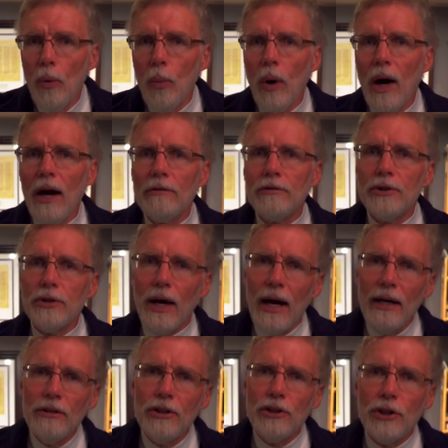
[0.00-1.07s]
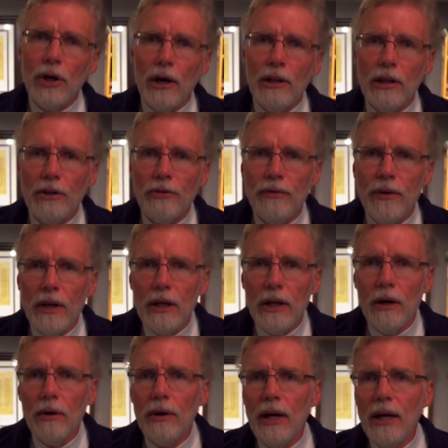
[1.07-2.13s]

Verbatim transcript: What I've tried to show in this video